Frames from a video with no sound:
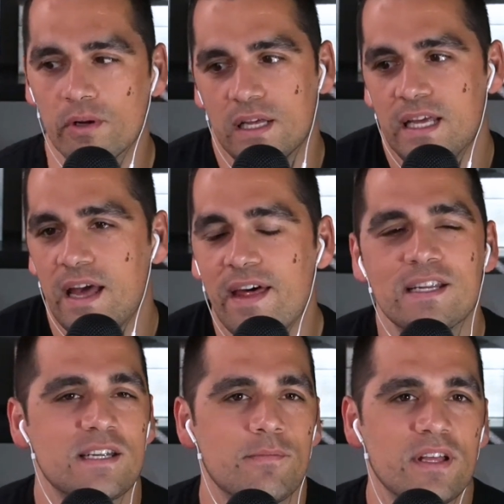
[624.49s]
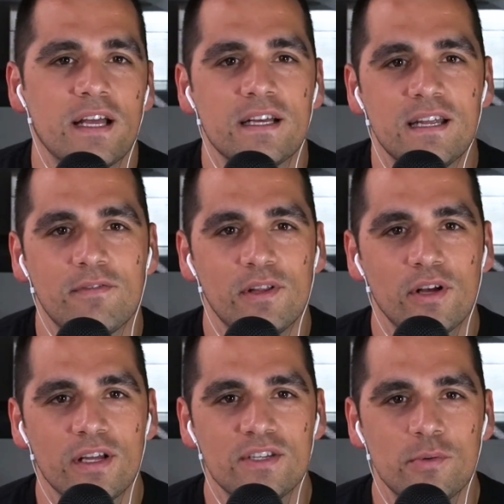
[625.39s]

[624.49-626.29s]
like, yeah, that is something I could definitely look into.